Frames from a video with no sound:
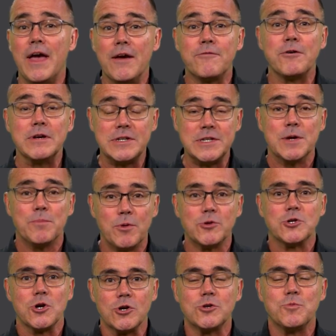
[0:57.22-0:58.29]
every simple
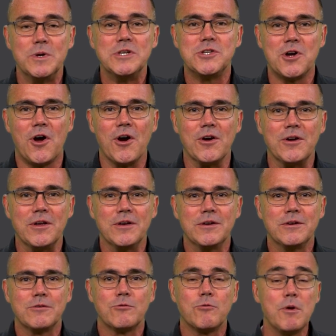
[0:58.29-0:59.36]
church we start.
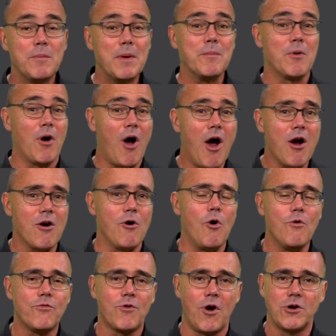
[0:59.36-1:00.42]
Remember, our
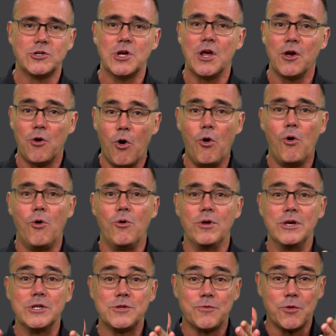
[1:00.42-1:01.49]
overarching goal
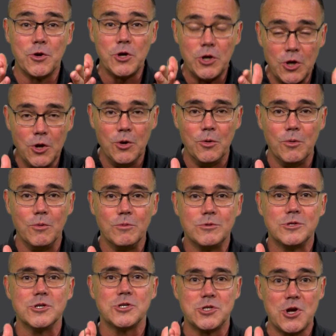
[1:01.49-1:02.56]
is for you
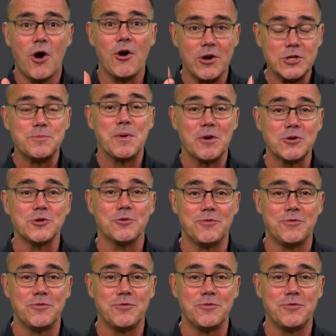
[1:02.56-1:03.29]
to start a spiritual